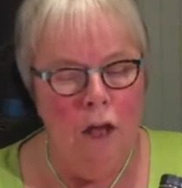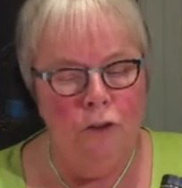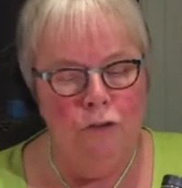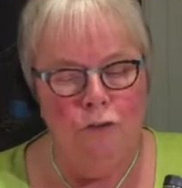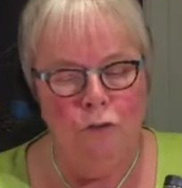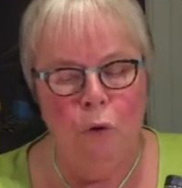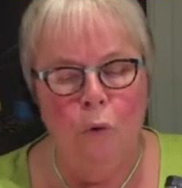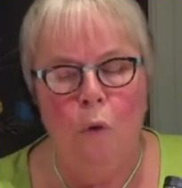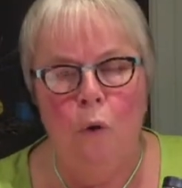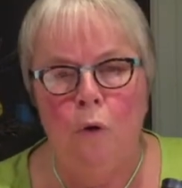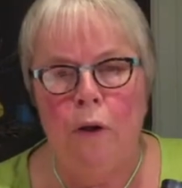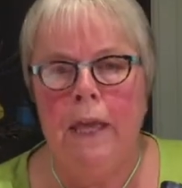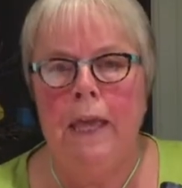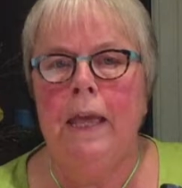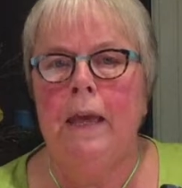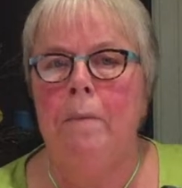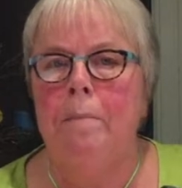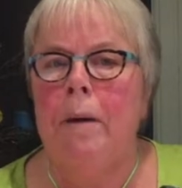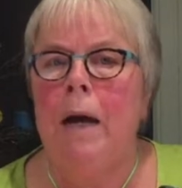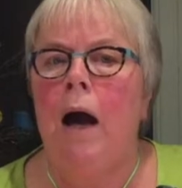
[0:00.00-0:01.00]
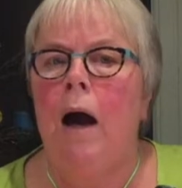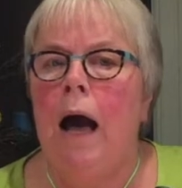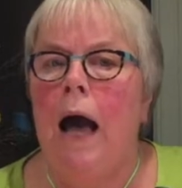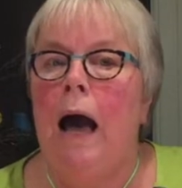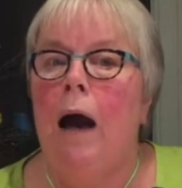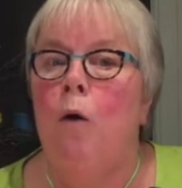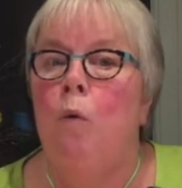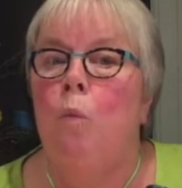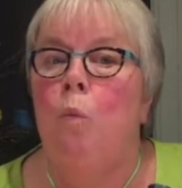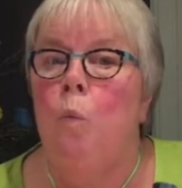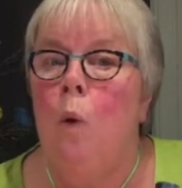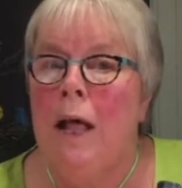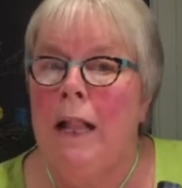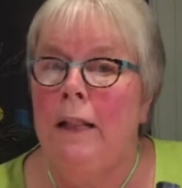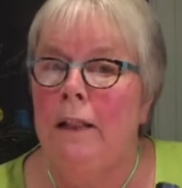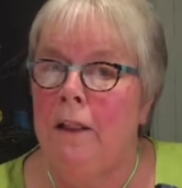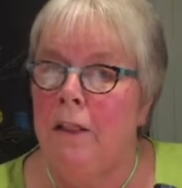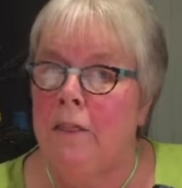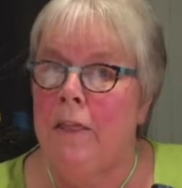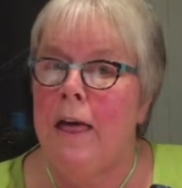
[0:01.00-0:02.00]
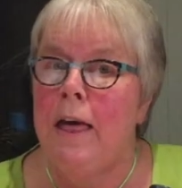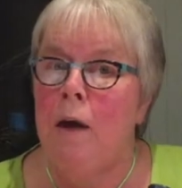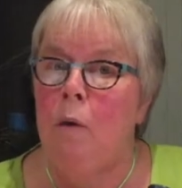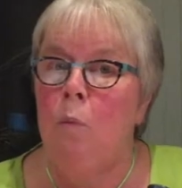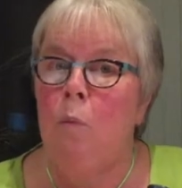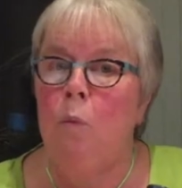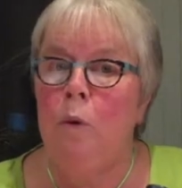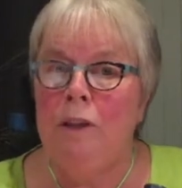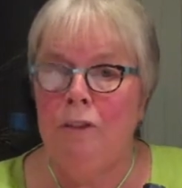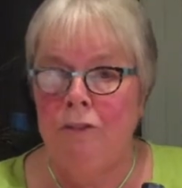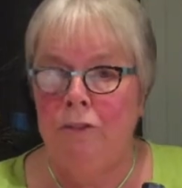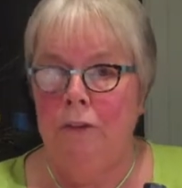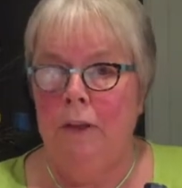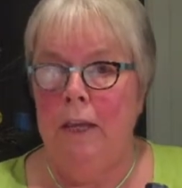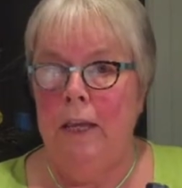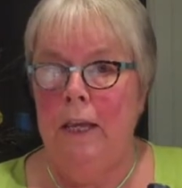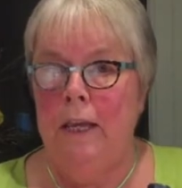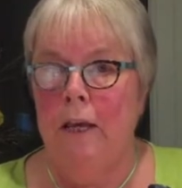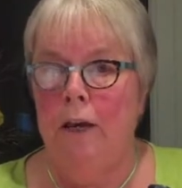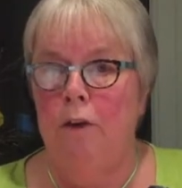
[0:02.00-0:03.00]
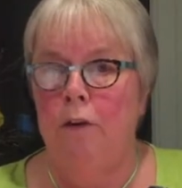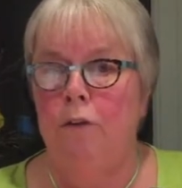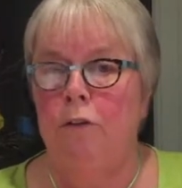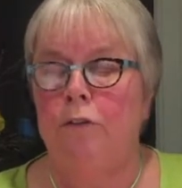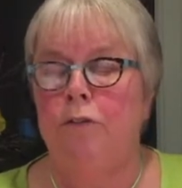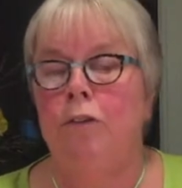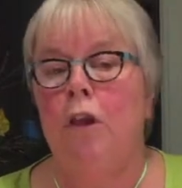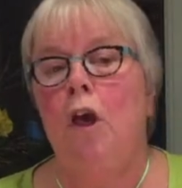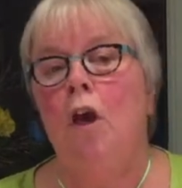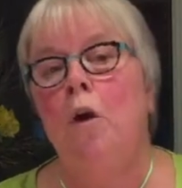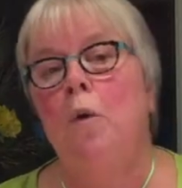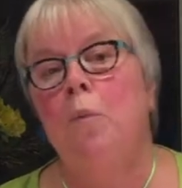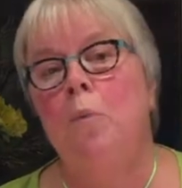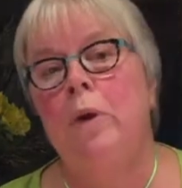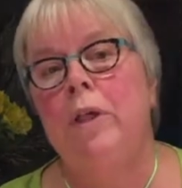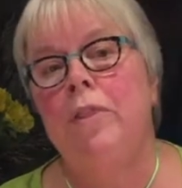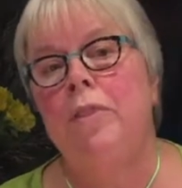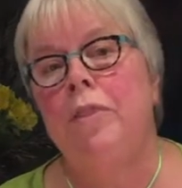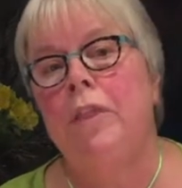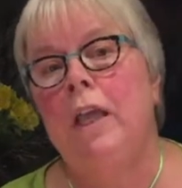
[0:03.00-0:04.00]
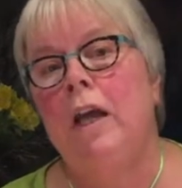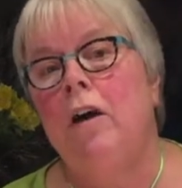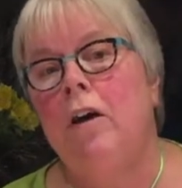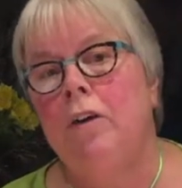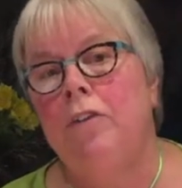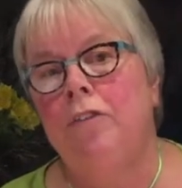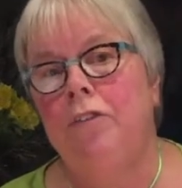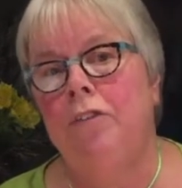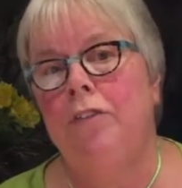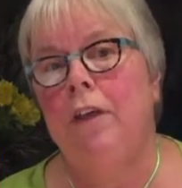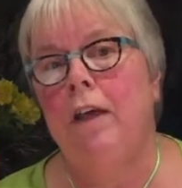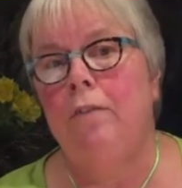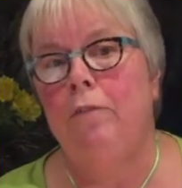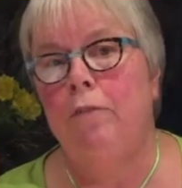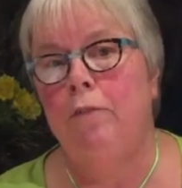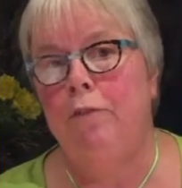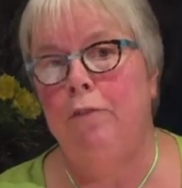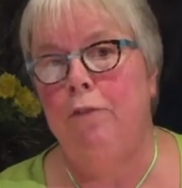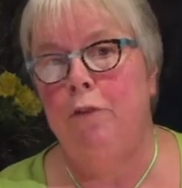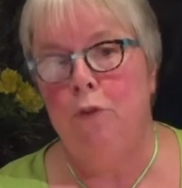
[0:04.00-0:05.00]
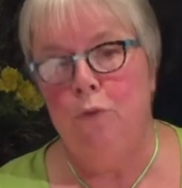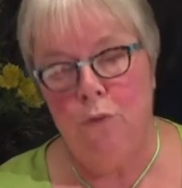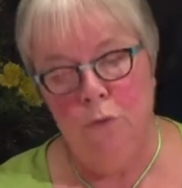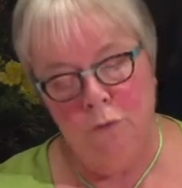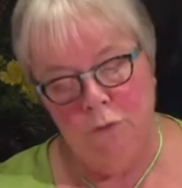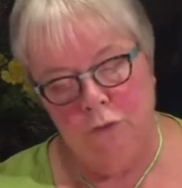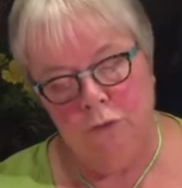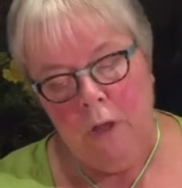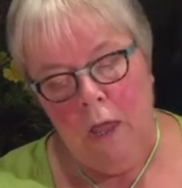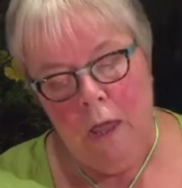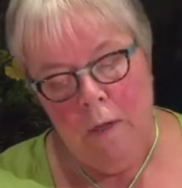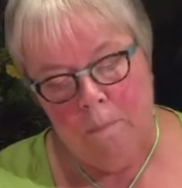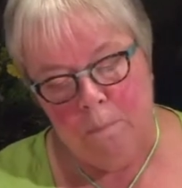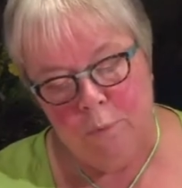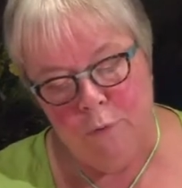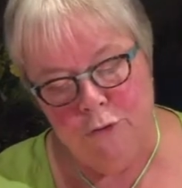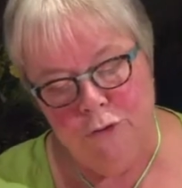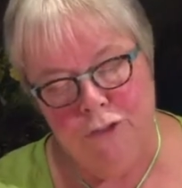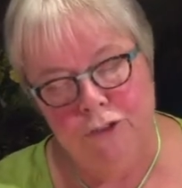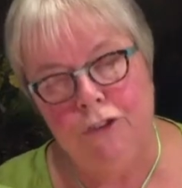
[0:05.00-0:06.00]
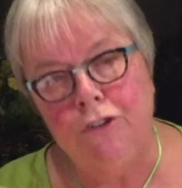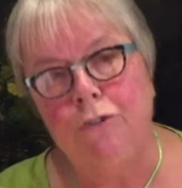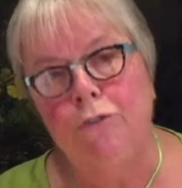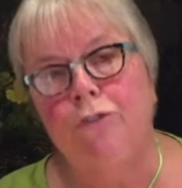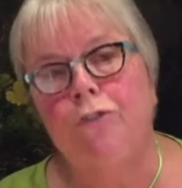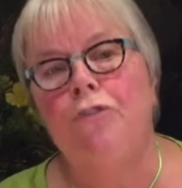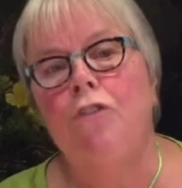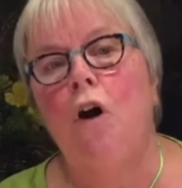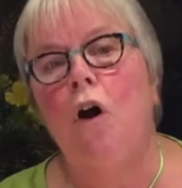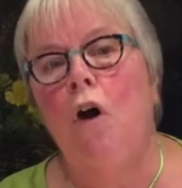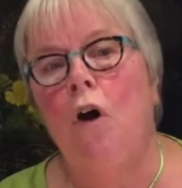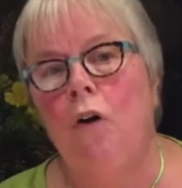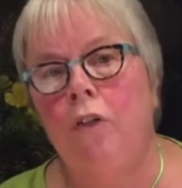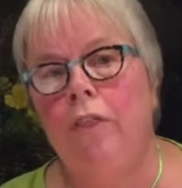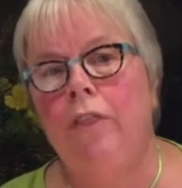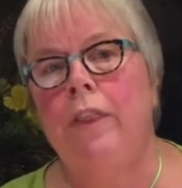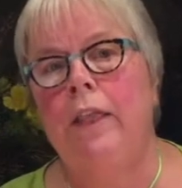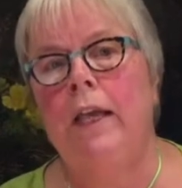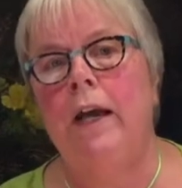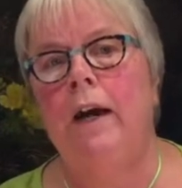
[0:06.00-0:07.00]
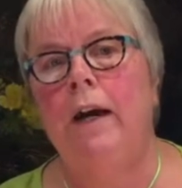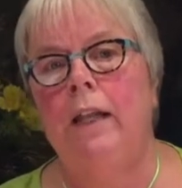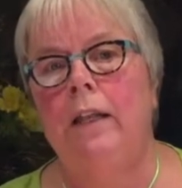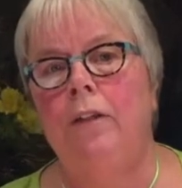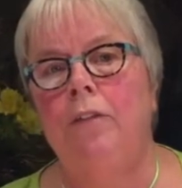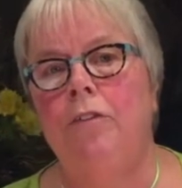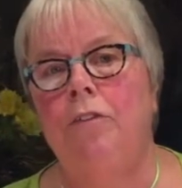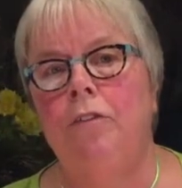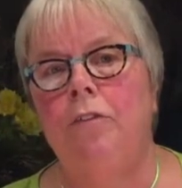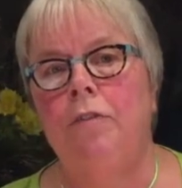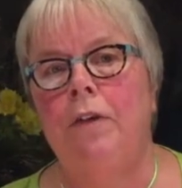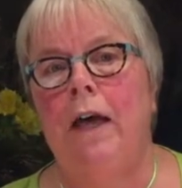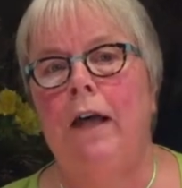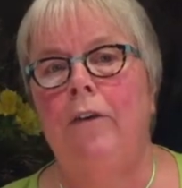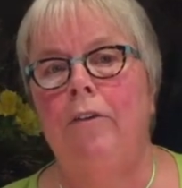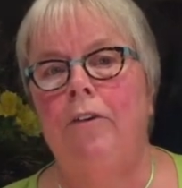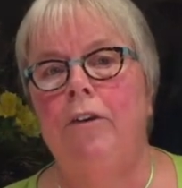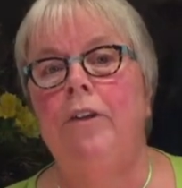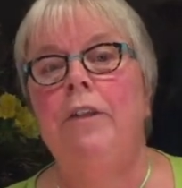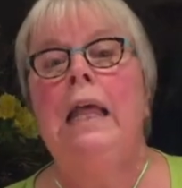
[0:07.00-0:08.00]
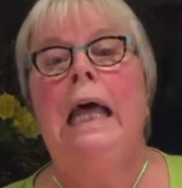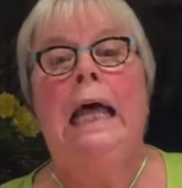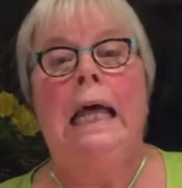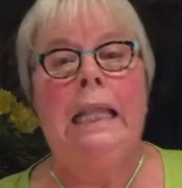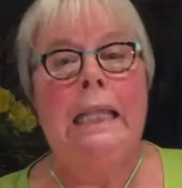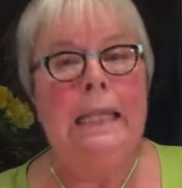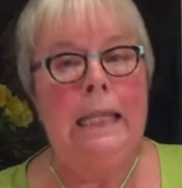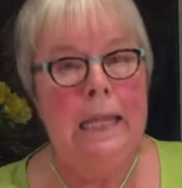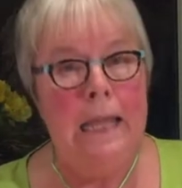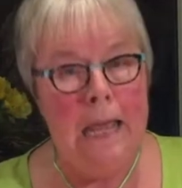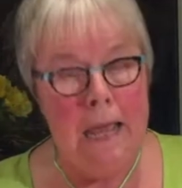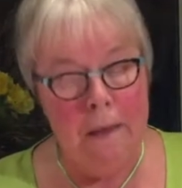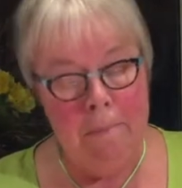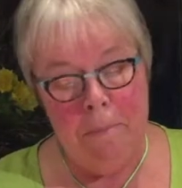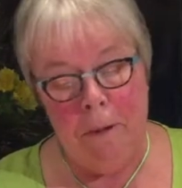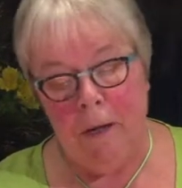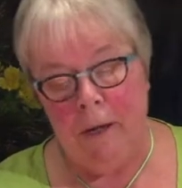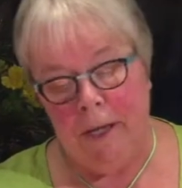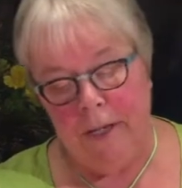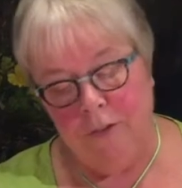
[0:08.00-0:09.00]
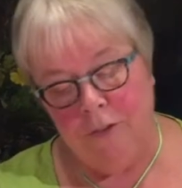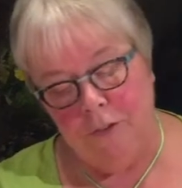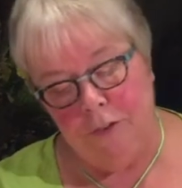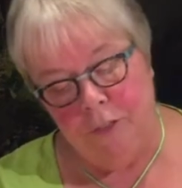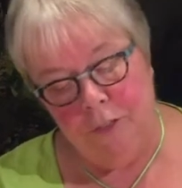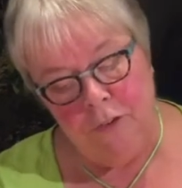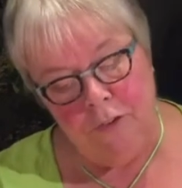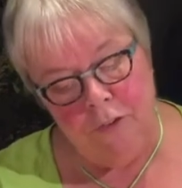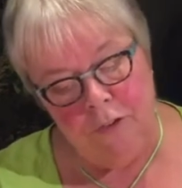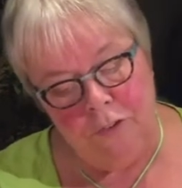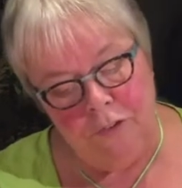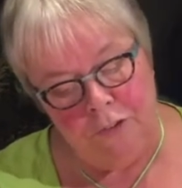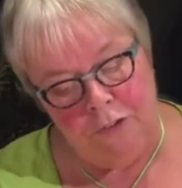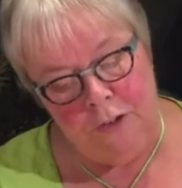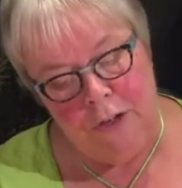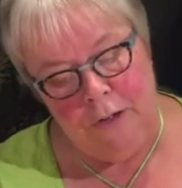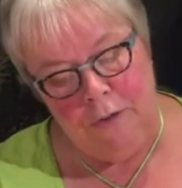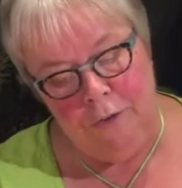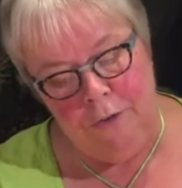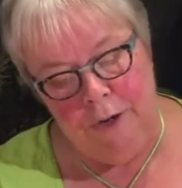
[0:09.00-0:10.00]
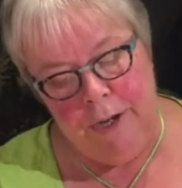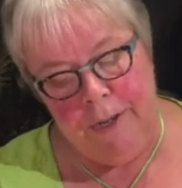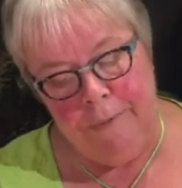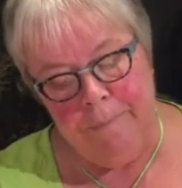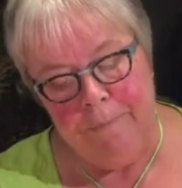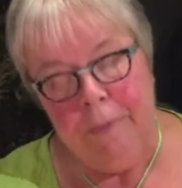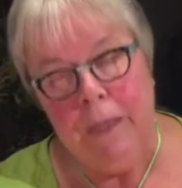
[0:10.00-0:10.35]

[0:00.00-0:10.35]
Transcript: talking about how well their whiskey goes with the artisan foods produced on the island of Arran nearby to the distillery.